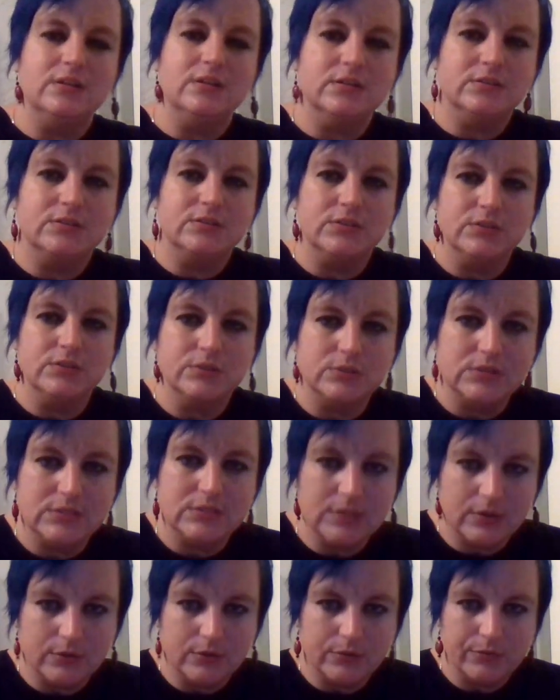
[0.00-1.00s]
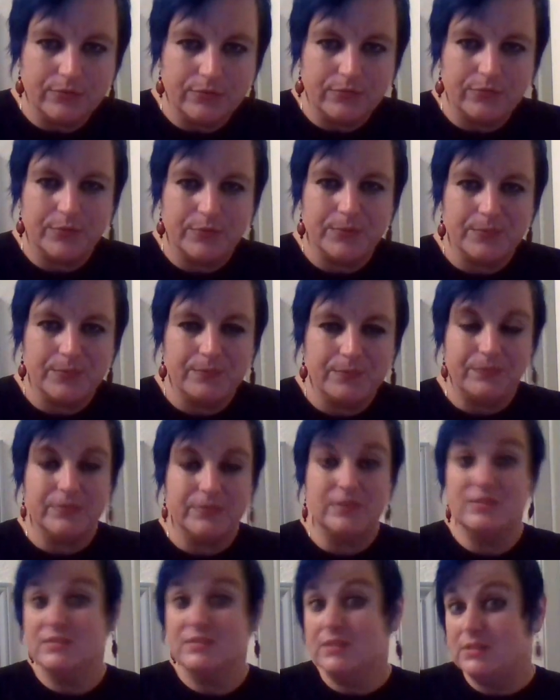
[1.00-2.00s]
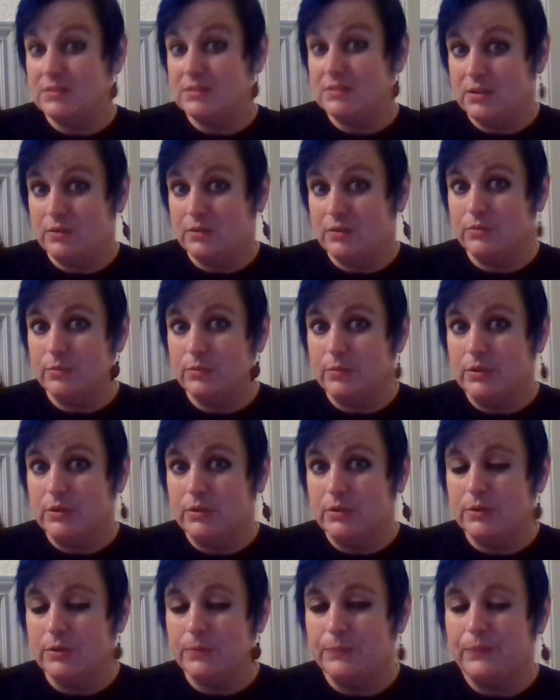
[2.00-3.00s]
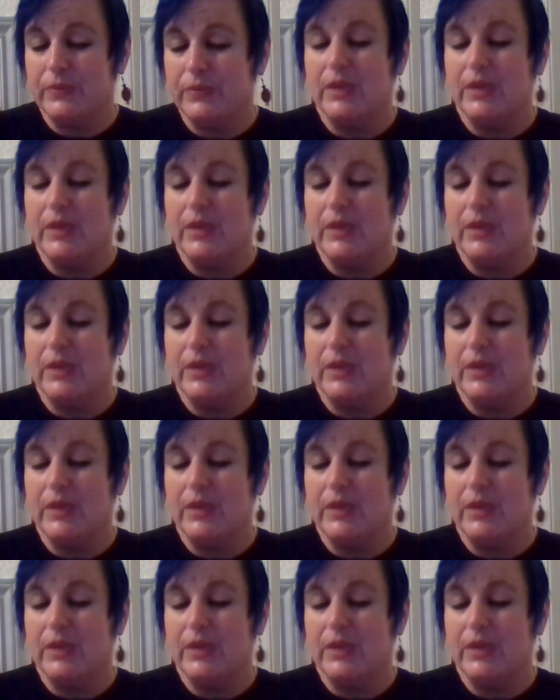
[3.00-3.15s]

unto yourself. Does that sound familiar?